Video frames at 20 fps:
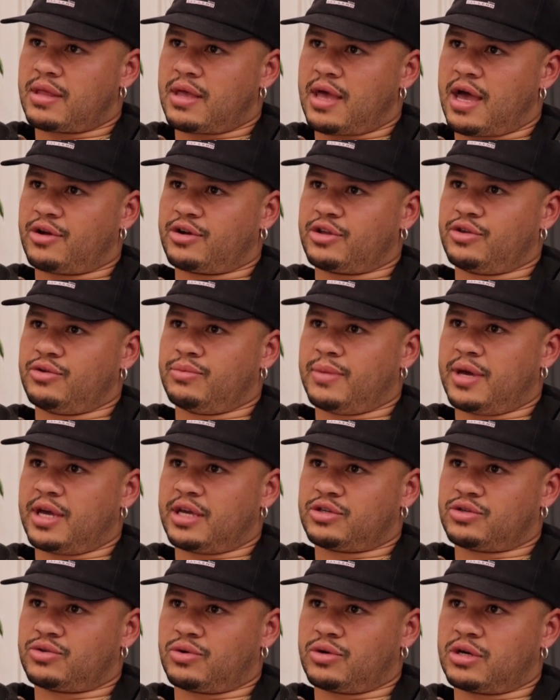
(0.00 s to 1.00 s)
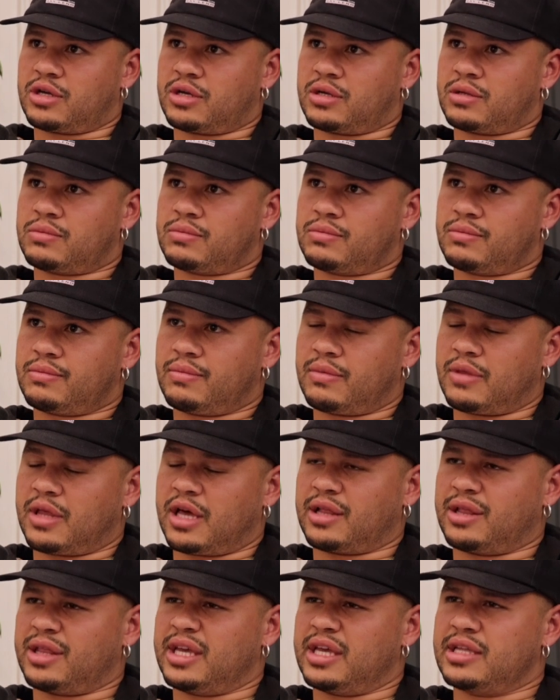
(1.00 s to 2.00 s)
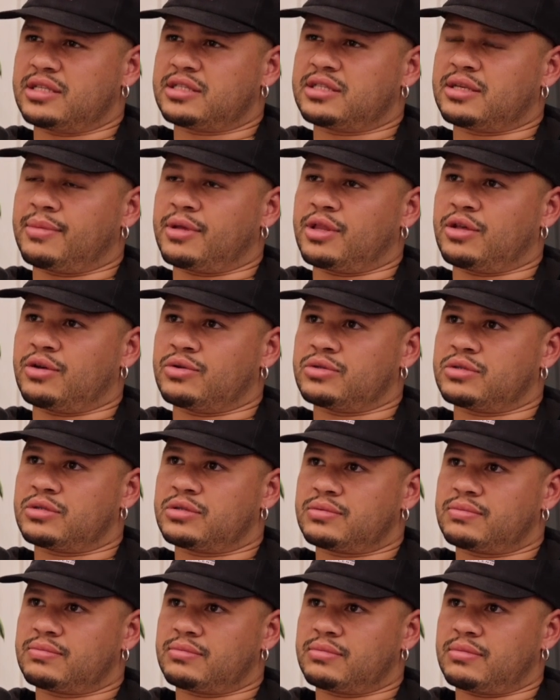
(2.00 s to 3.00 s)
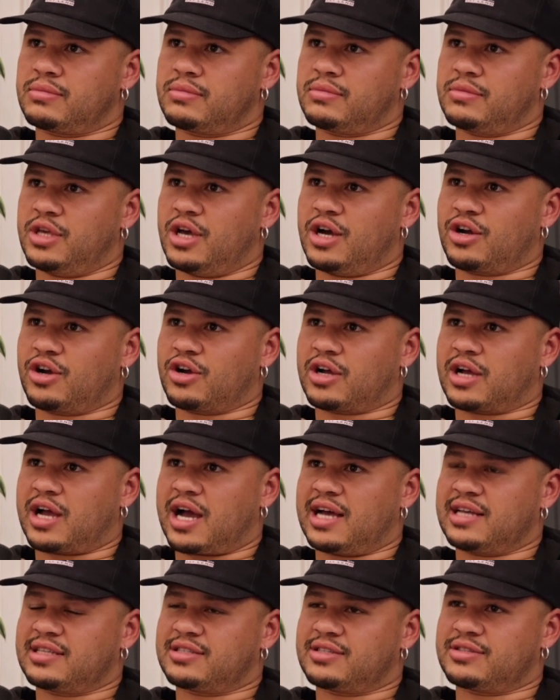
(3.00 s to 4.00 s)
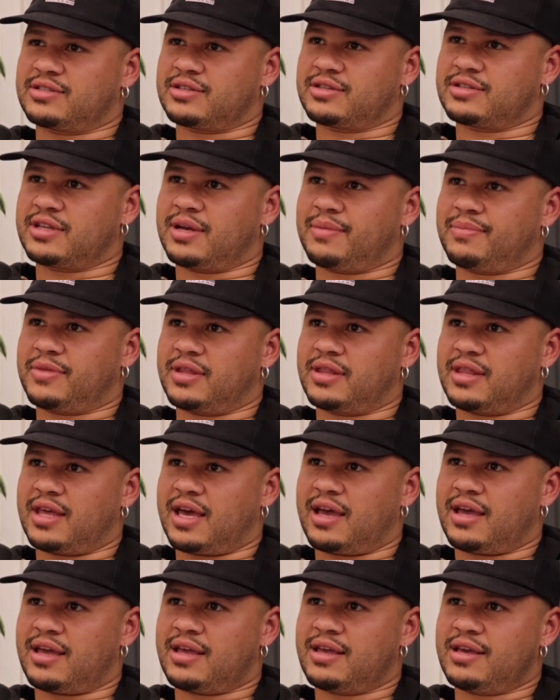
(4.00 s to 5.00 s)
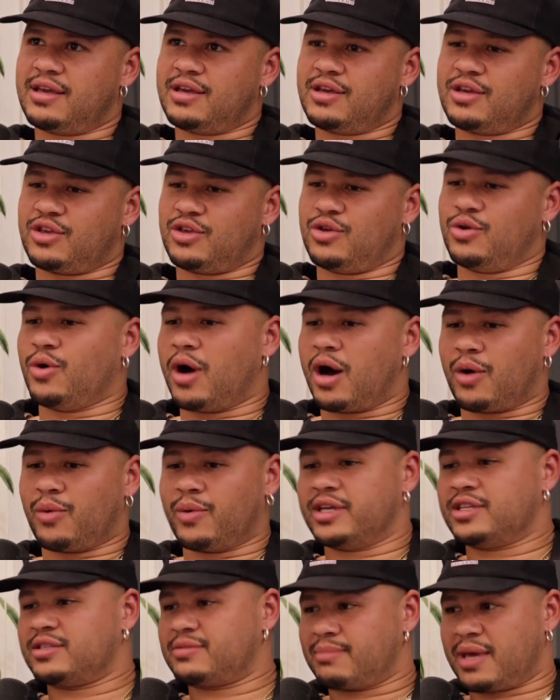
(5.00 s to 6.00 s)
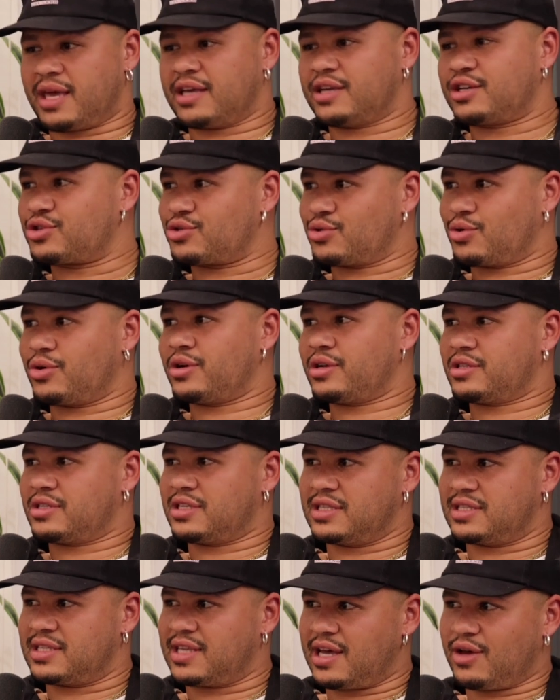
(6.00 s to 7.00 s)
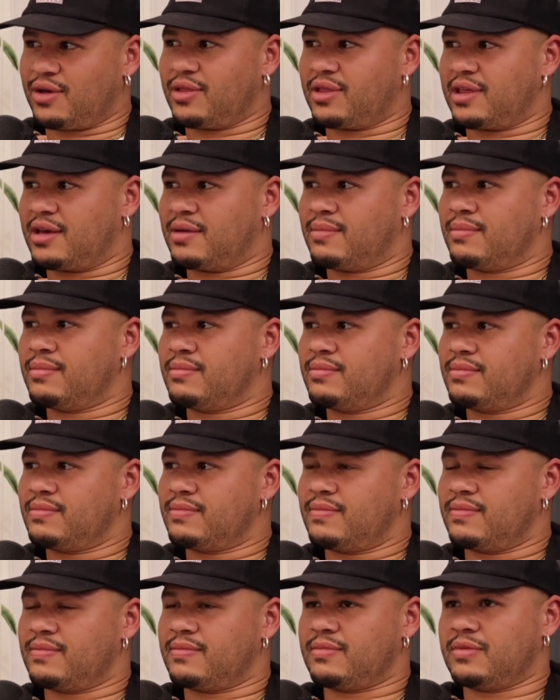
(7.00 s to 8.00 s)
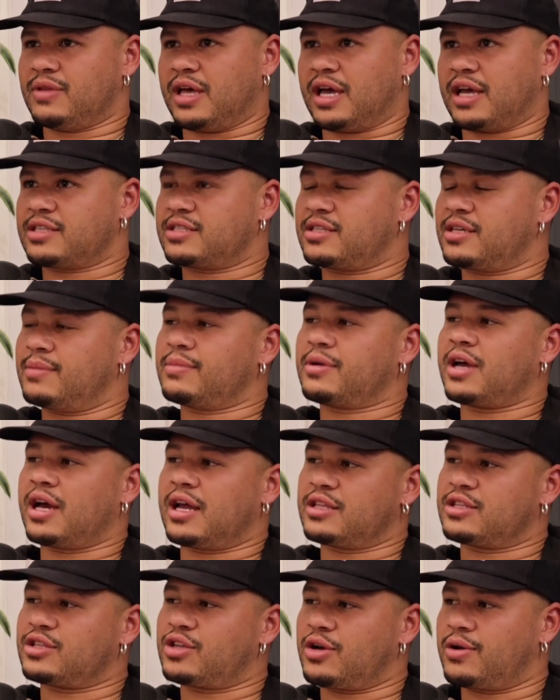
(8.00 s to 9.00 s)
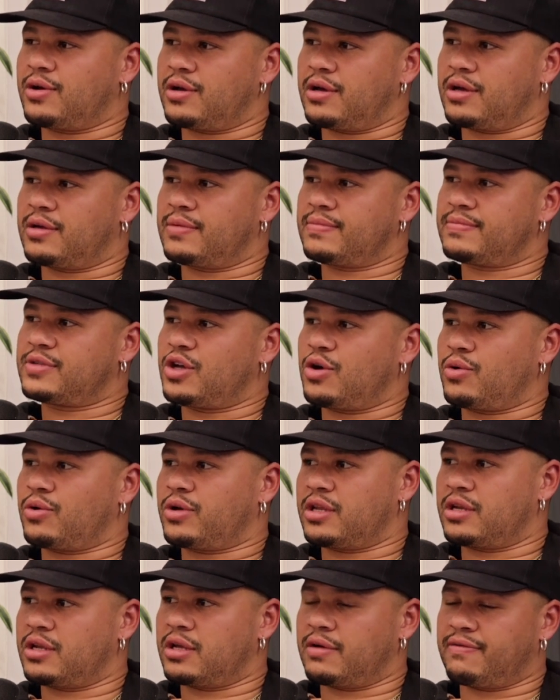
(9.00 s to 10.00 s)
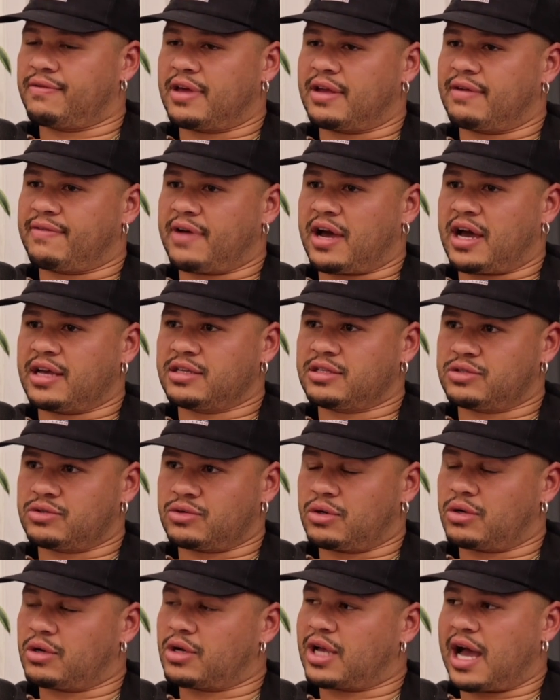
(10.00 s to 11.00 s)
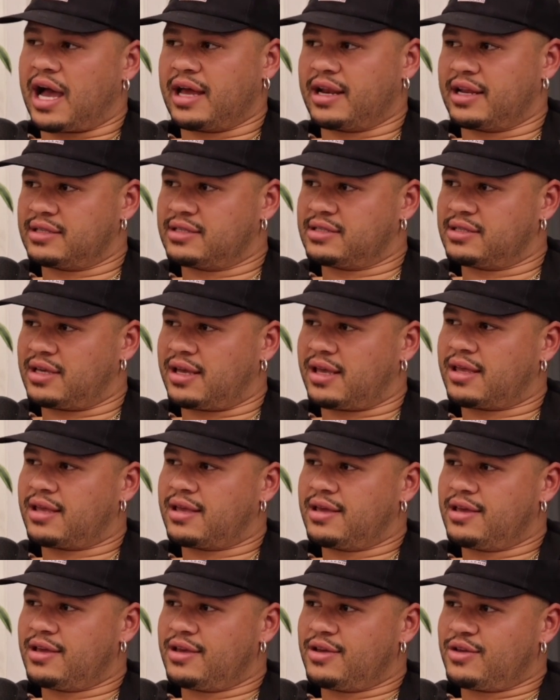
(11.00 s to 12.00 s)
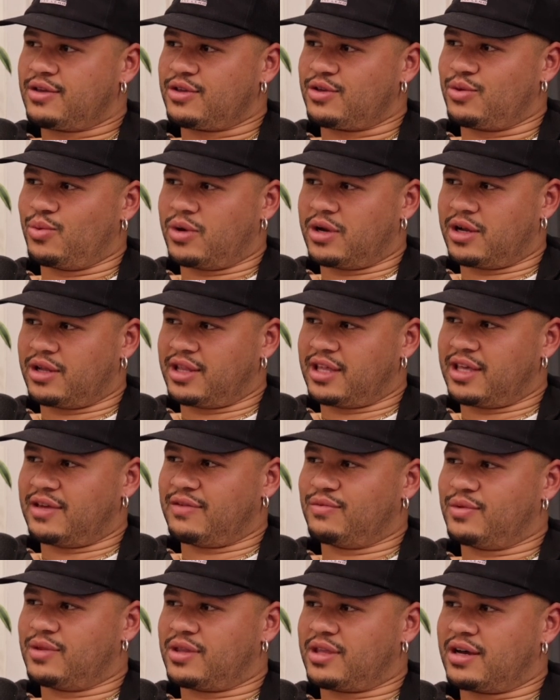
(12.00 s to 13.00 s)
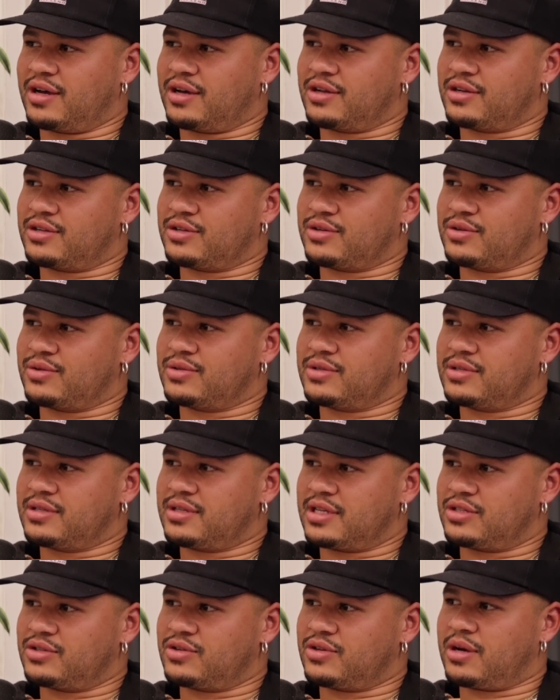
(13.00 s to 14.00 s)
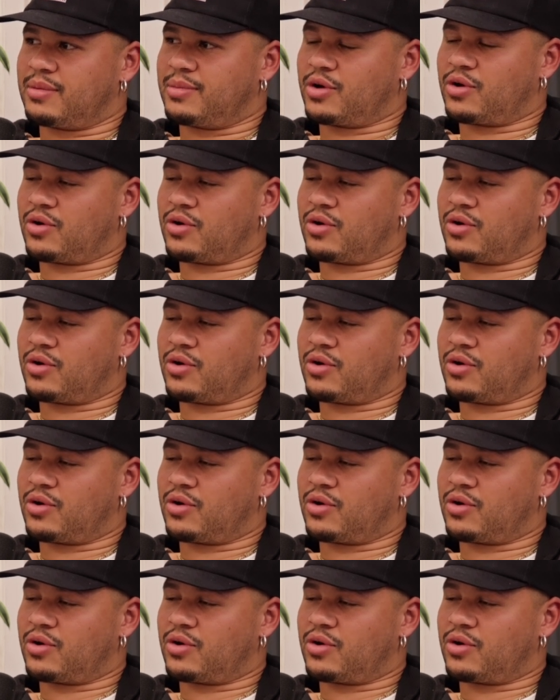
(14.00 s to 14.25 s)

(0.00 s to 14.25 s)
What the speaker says: How do you make sure to, like, lead some of those younger guys? Is there something that you always make sure to tell them, like, some kind of token of advice or guidance that you want to leave with younger dudes that you come